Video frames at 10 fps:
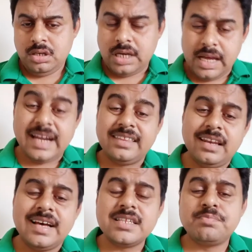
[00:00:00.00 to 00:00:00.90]
And at the
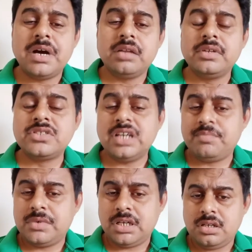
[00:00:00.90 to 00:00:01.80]
last part of the
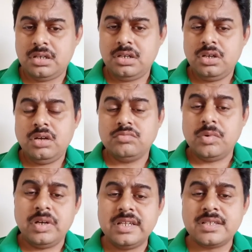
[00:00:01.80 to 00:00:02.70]
chapter, we
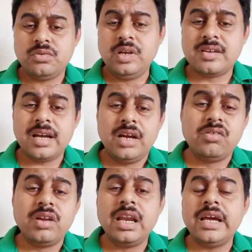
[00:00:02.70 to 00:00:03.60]
will try to
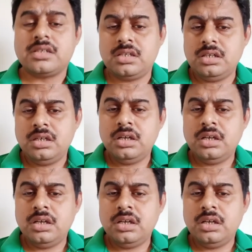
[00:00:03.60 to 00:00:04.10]
relate